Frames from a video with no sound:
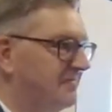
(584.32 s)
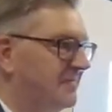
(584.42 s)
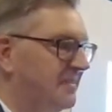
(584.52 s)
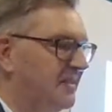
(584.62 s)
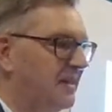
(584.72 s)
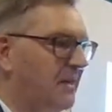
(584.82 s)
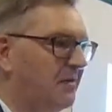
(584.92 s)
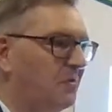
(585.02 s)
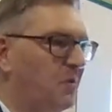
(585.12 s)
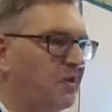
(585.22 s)
And
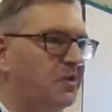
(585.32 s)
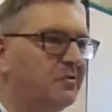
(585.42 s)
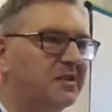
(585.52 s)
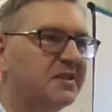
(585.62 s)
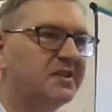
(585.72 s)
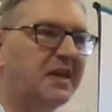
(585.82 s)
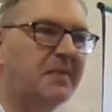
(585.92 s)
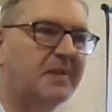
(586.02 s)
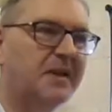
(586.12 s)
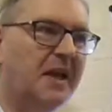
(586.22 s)
now the one who is
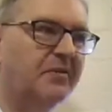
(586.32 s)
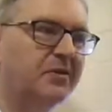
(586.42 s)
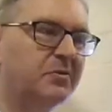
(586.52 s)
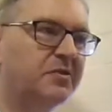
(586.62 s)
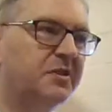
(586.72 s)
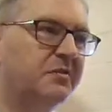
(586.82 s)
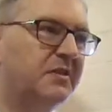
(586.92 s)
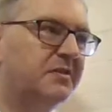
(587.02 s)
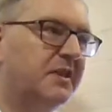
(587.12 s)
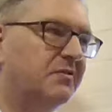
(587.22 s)
escaping Herod also
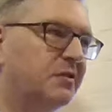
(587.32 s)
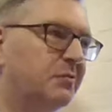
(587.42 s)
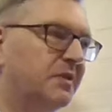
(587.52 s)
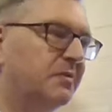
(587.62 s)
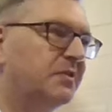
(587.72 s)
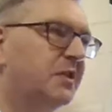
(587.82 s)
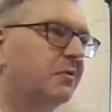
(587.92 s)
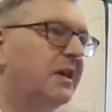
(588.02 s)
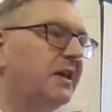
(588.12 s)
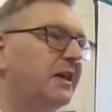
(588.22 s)
goes down to Egypt.
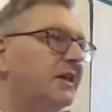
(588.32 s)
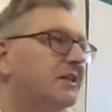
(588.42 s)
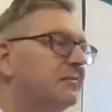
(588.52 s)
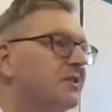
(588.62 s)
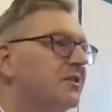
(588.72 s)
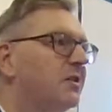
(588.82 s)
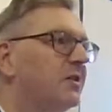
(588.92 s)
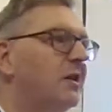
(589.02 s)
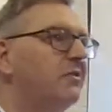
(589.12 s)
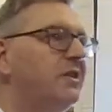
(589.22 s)
So Egypt is
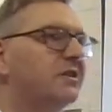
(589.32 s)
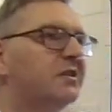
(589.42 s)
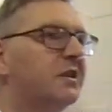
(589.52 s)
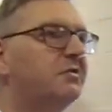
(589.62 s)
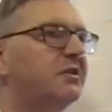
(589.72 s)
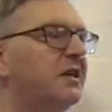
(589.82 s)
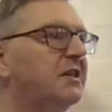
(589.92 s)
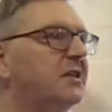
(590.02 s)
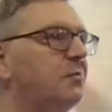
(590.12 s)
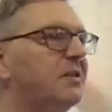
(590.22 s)
not only
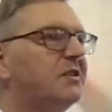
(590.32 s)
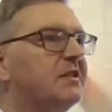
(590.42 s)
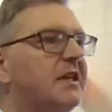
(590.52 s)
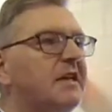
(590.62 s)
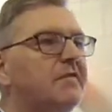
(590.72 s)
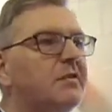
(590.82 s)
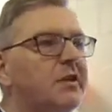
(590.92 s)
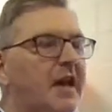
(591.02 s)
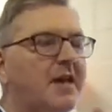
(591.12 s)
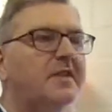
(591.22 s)
associated with
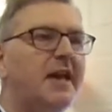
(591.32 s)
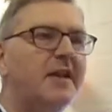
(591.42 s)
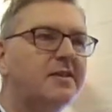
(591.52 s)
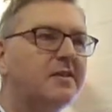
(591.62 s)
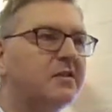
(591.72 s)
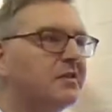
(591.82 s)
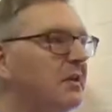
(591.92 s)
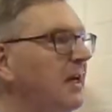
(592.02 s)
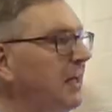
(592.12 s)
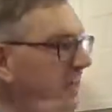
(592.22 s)
slavery and the
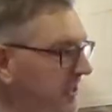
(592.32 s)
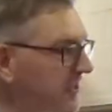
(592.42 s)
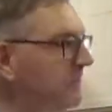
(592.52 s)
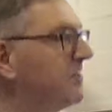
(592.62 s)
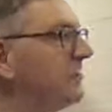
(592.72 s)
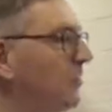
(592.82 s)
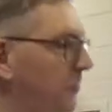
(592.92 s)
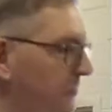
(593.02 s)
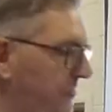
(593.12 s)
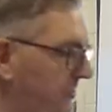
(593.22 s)
Exodus, Egypt is
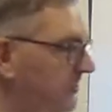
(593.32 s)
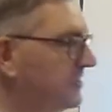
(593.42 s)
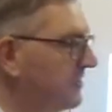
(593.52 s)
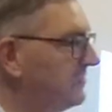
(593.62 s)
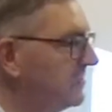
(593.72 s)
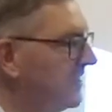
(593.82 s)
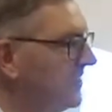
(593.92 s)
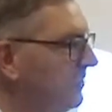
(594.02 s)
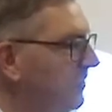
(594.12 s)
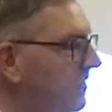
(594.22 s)
also
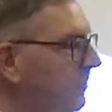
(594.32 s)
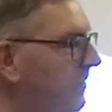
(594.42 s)
associated with a